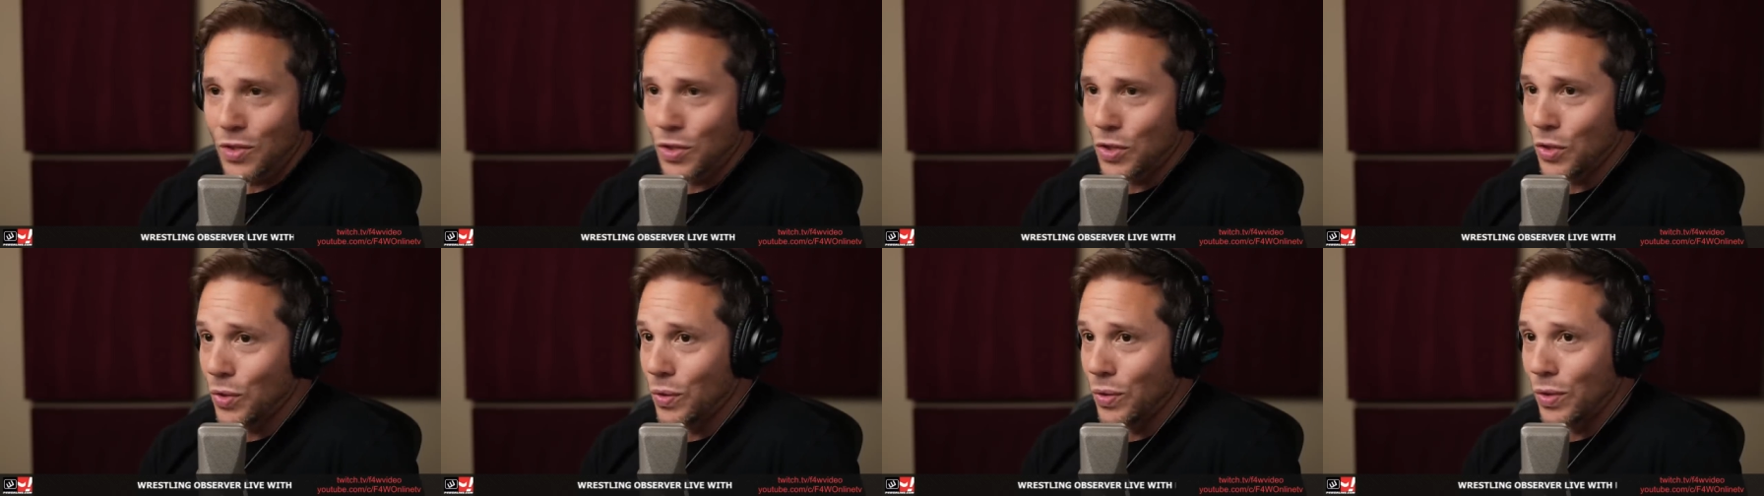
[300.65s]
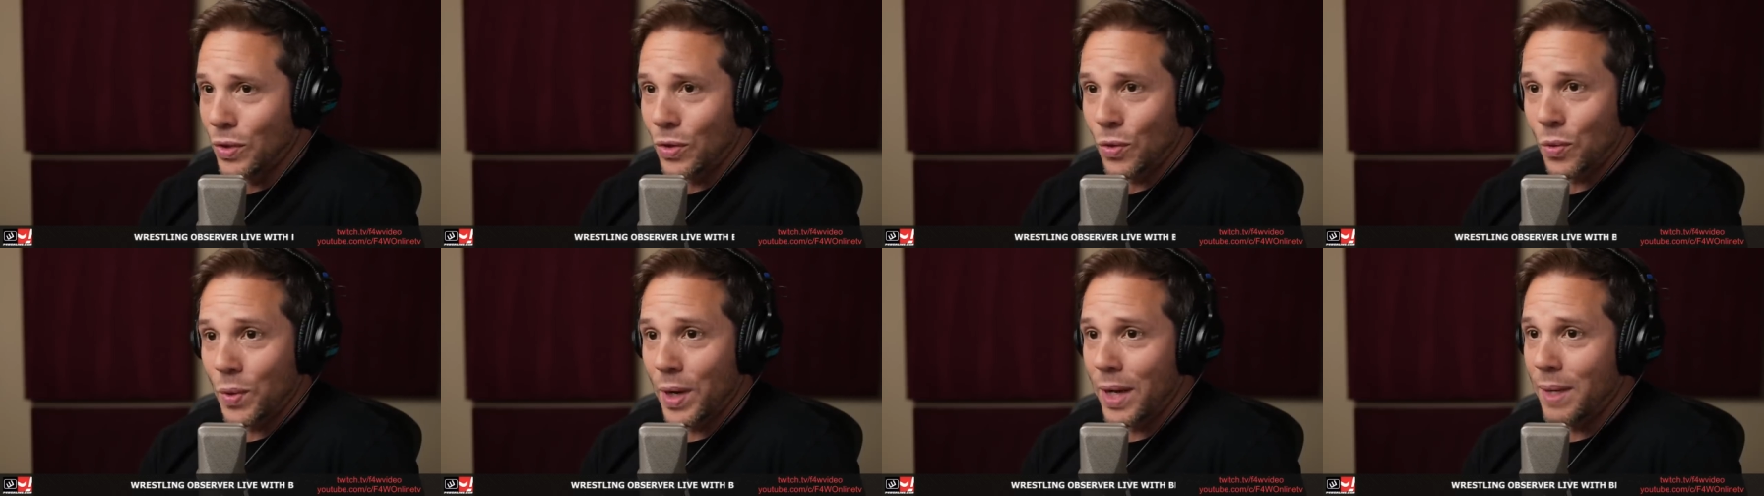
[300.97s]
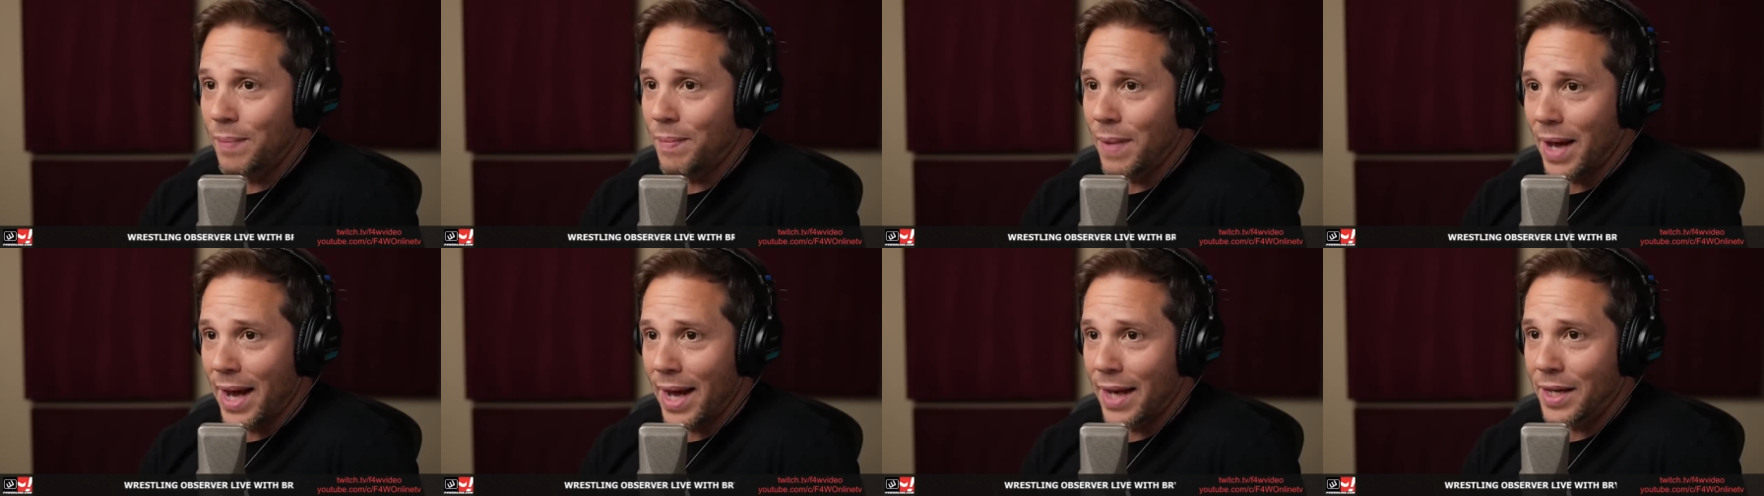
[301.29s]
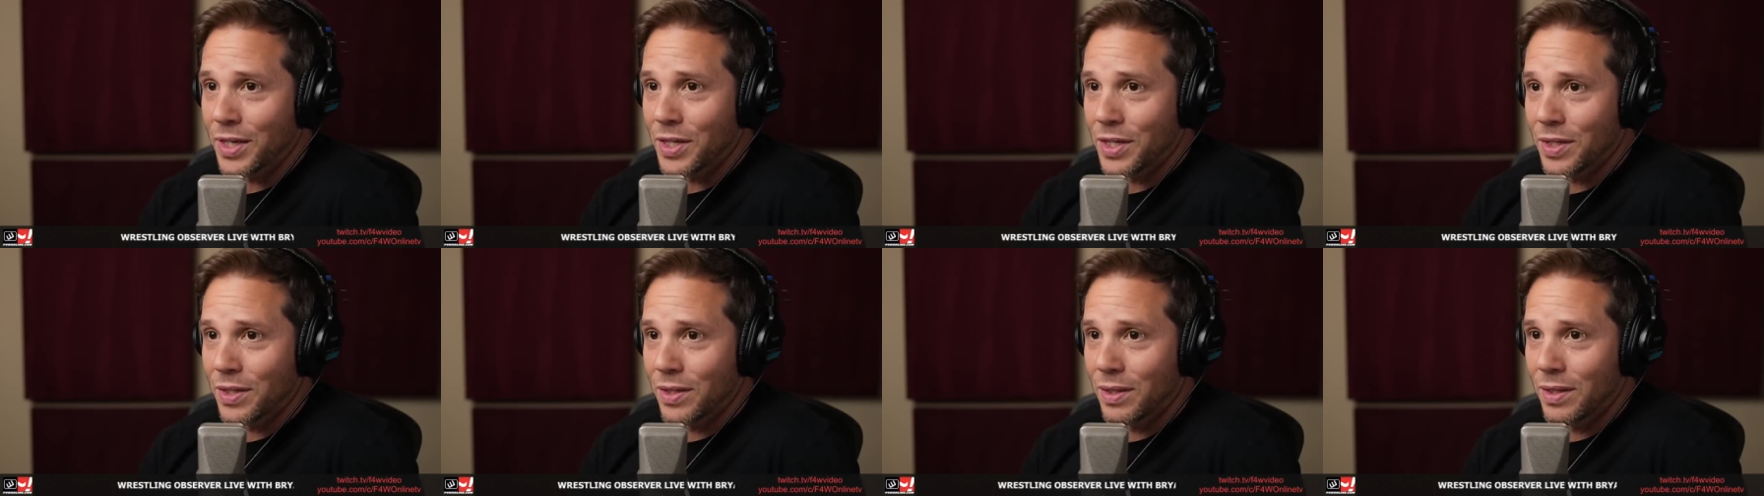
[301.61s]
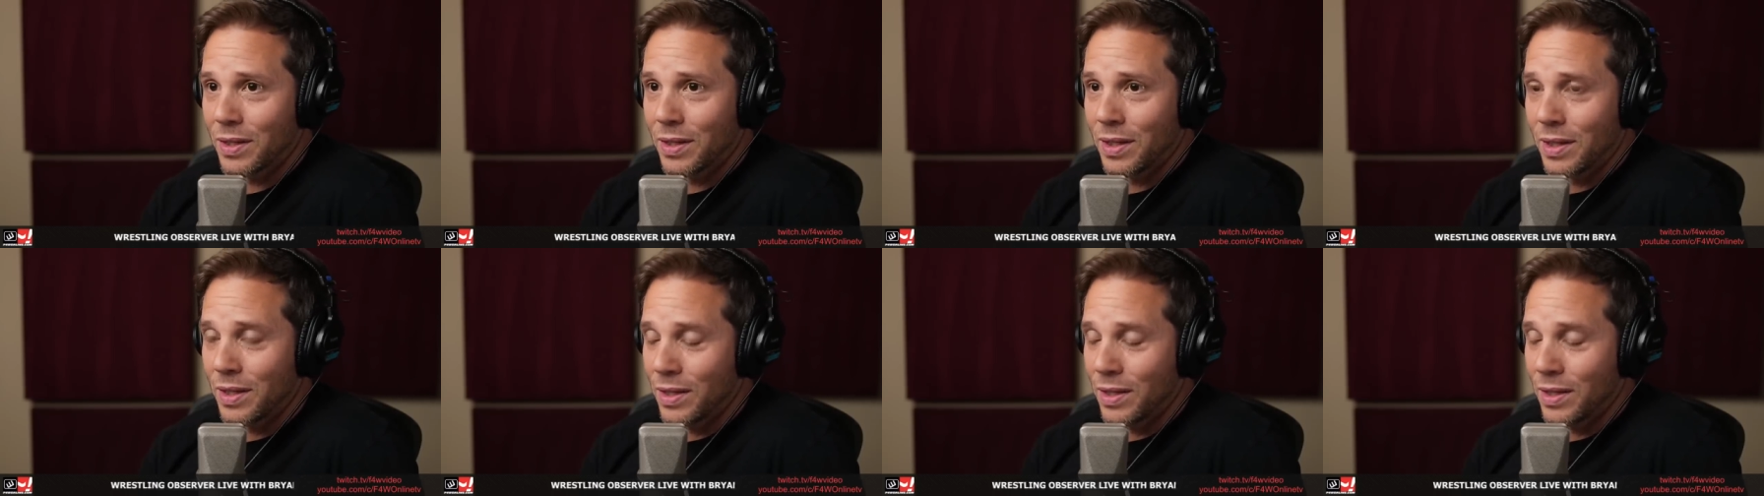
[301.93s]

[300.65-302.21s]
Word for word: Dude, great match.